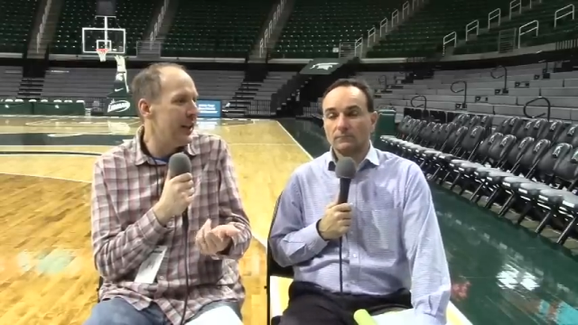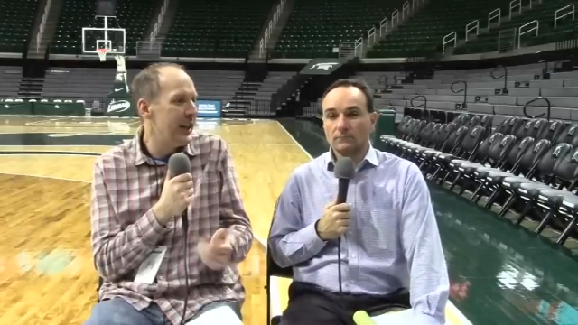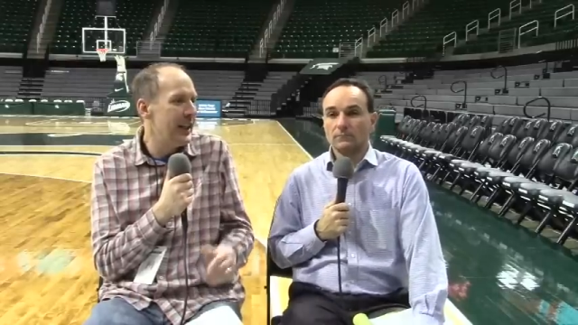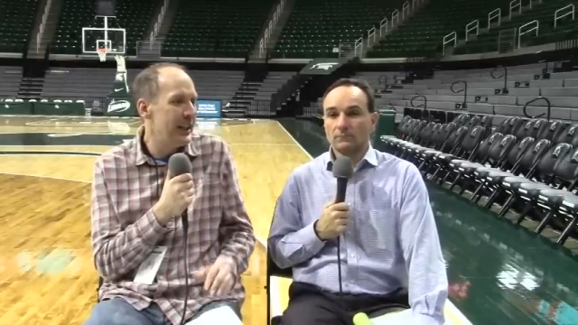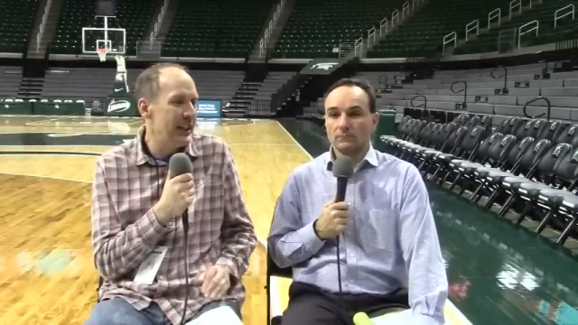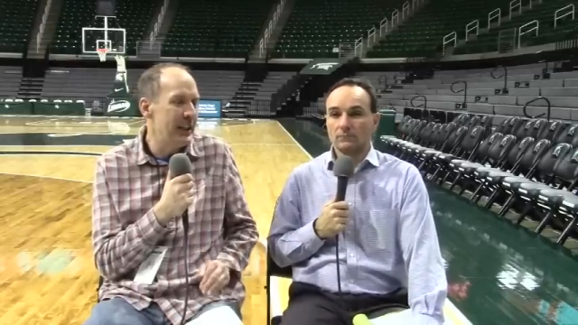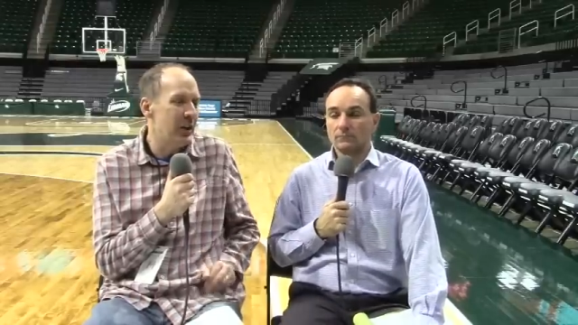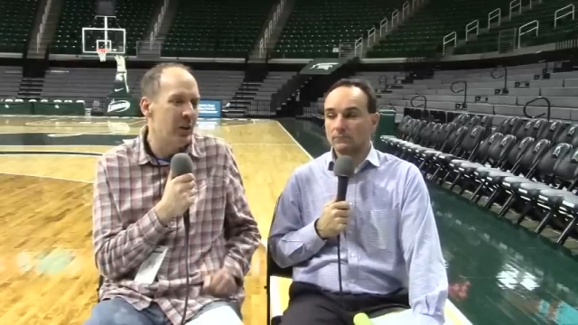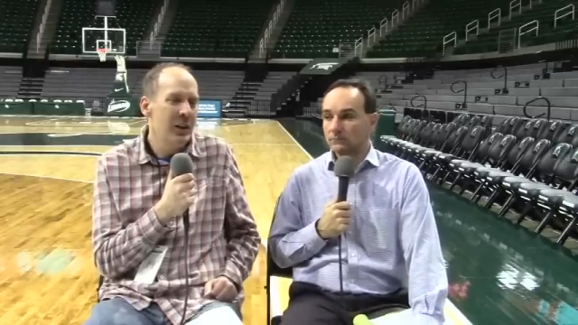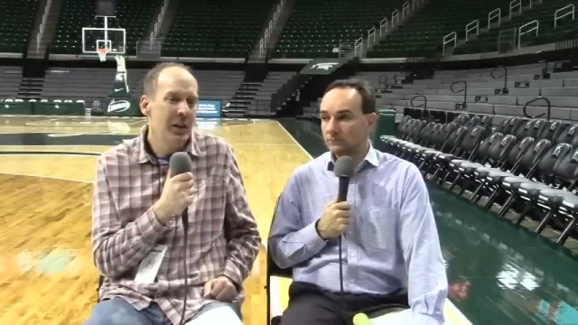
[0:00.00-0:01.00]
Speaker 1: And you
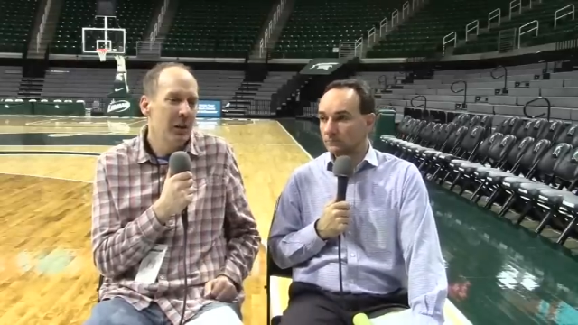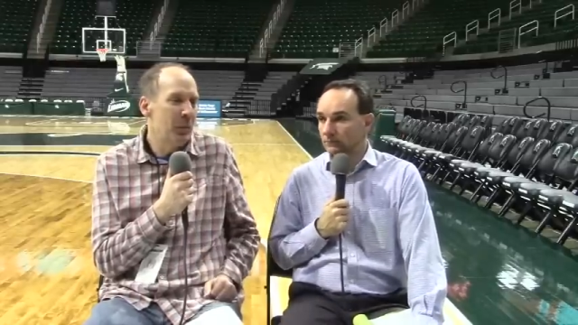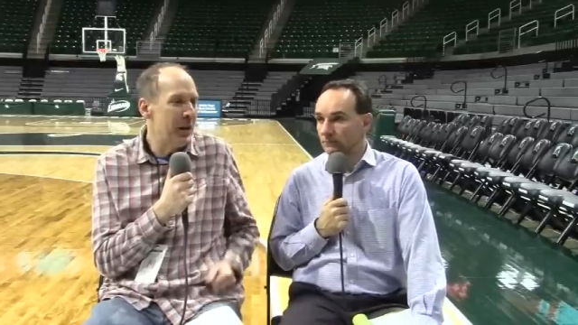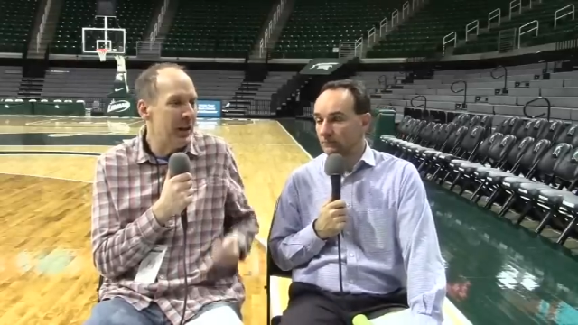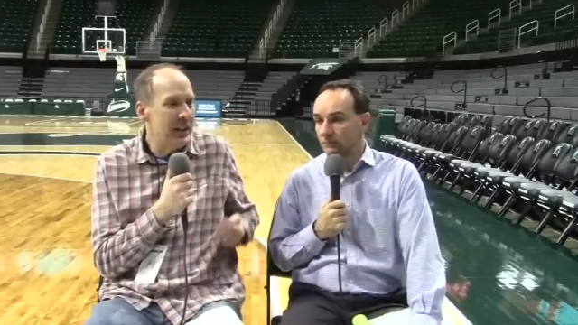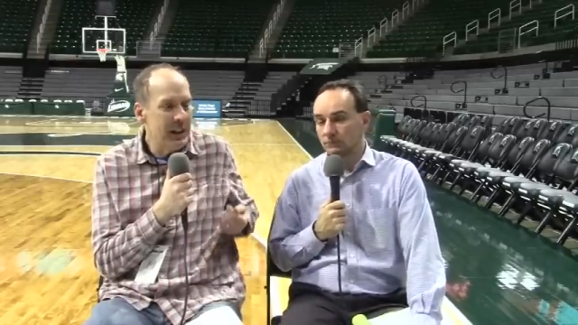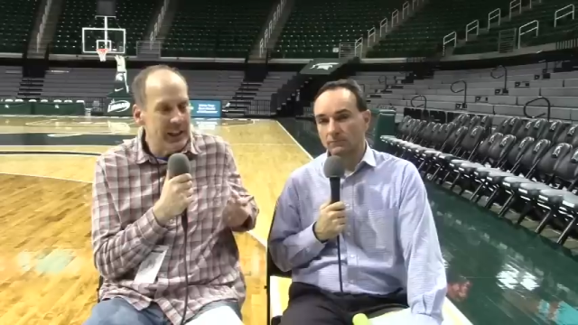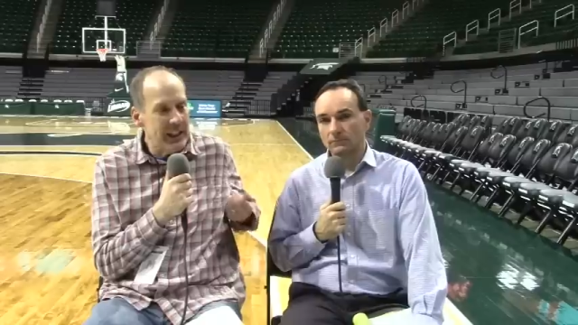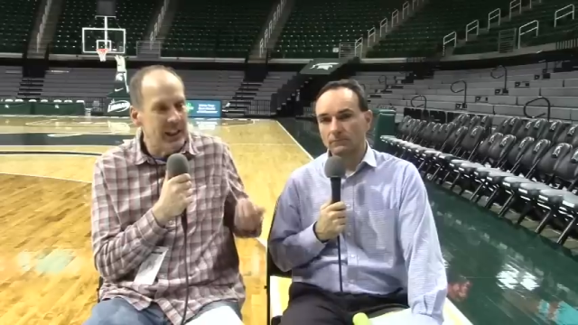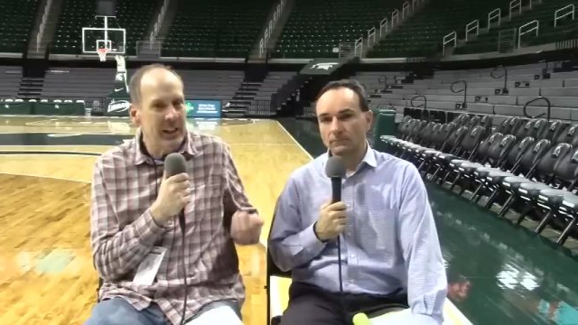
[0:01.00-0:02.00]
know, but
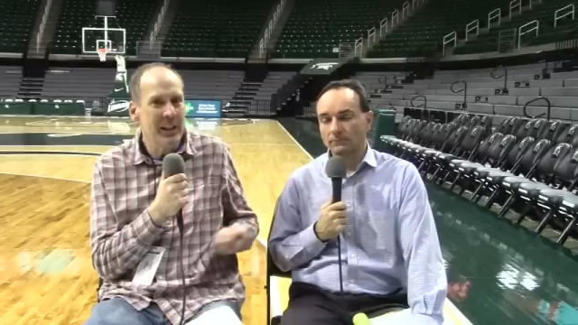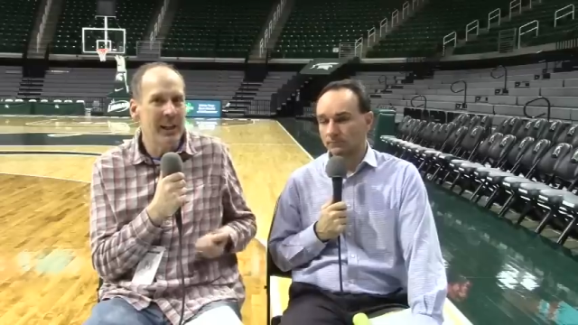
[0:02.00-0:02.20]
again,